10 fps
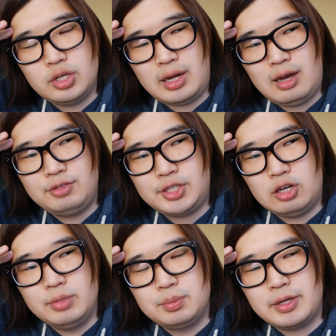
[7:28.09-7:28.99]
you can have
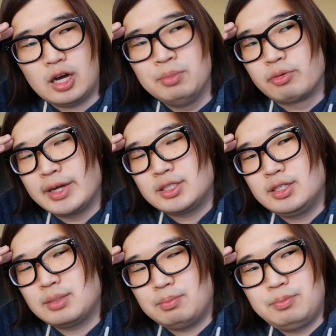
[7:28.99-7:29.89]
Shadow Mist become the rank
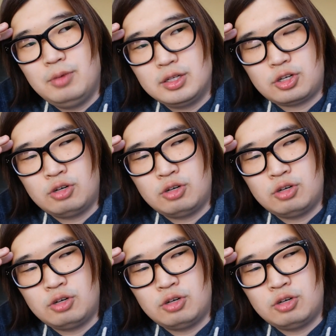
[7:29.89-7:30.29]
6,